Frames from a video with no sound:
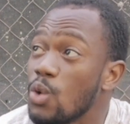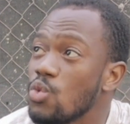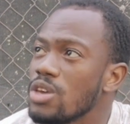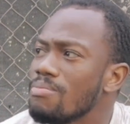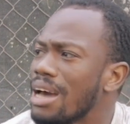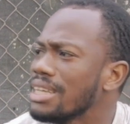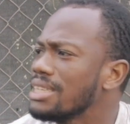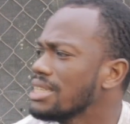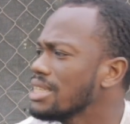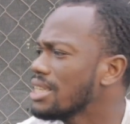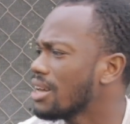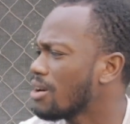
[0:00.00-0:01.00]
we might
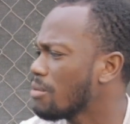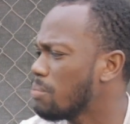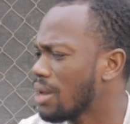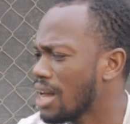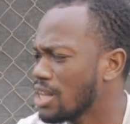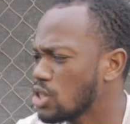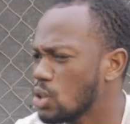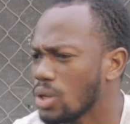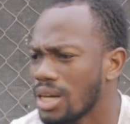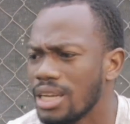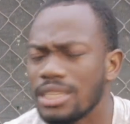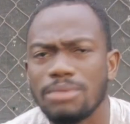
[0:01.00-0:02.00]
see that our plants
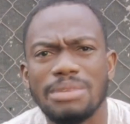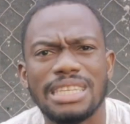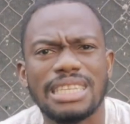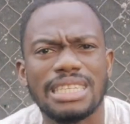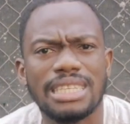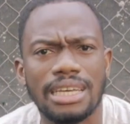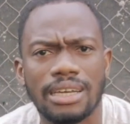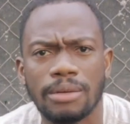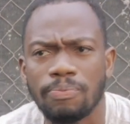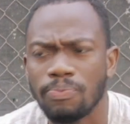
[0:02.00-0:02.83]
look a little bit sick.